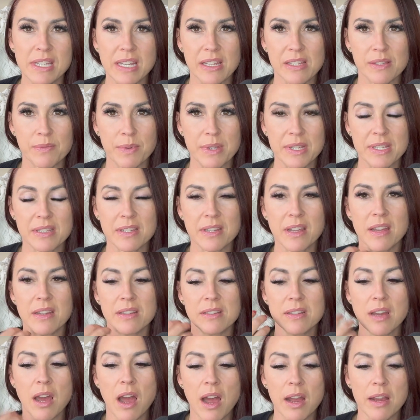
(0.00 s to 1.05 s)
as we
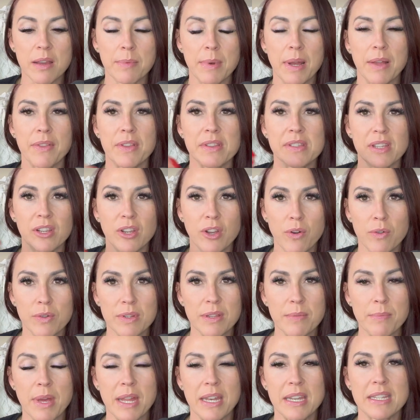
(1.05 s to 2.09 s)
talk about this and go into
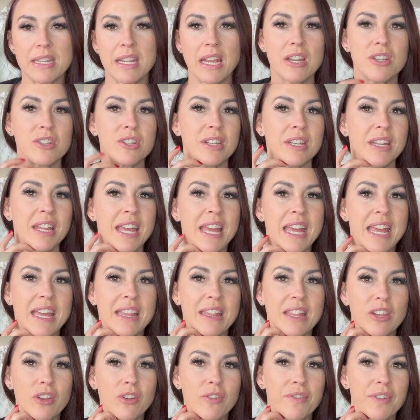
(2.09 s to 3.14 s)
the meditation
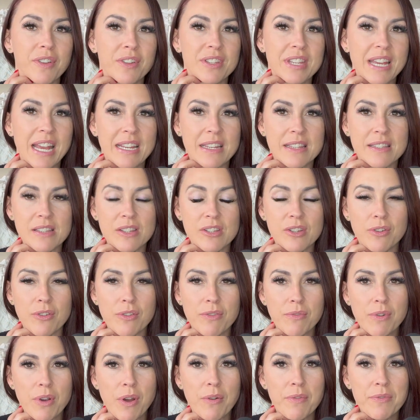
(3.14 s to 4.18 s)
that you'll feel tightness in your
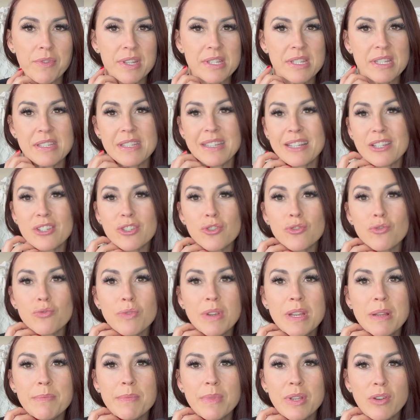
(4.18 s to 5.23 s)
throat. This is
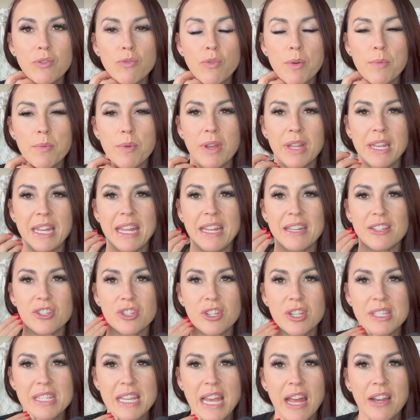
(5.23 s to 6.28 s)
extremely normal, and it's
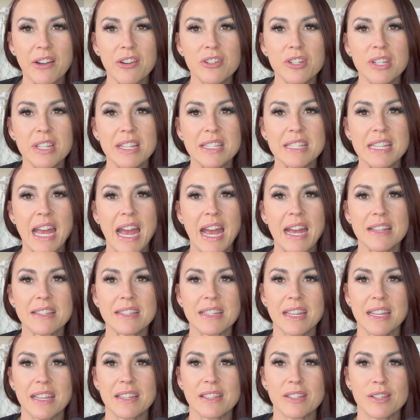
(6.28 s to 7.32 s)
just energy that's
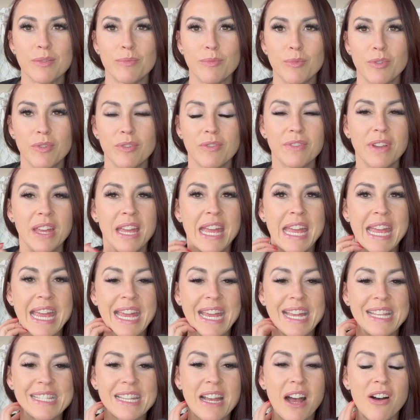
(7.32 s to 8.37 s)
asking to move.
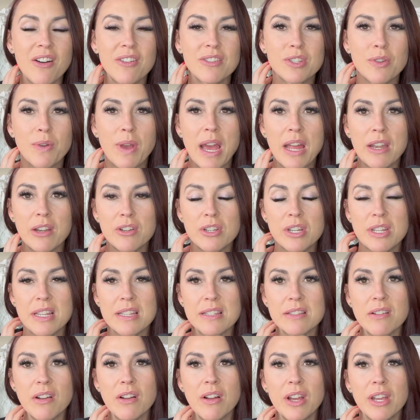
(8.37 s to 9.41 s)
It's also energy
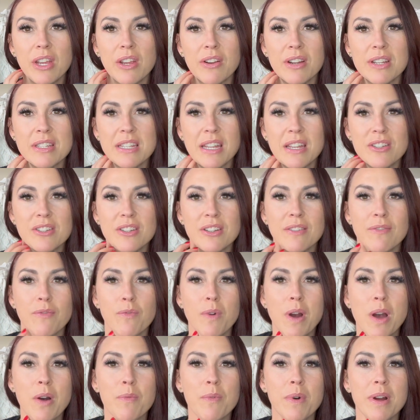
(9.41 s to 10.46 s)
that's calling your attention of
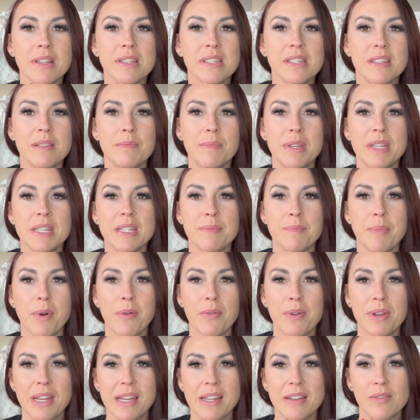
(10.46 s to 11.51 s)
what wants to be
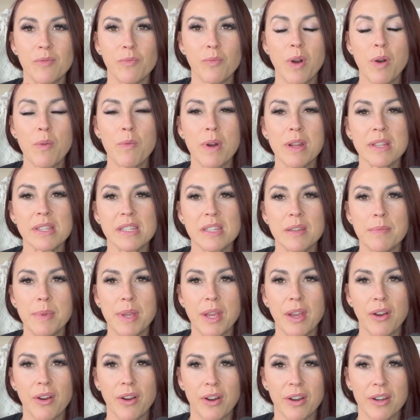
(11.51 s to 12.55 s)
spoken, what wants to be
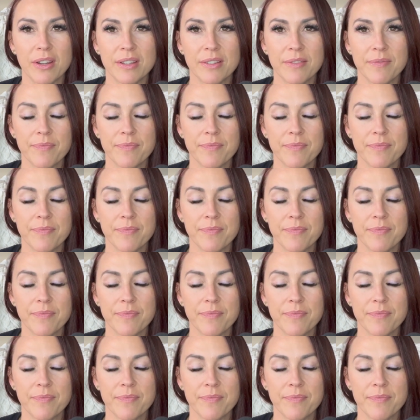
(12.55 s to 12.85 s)
heard.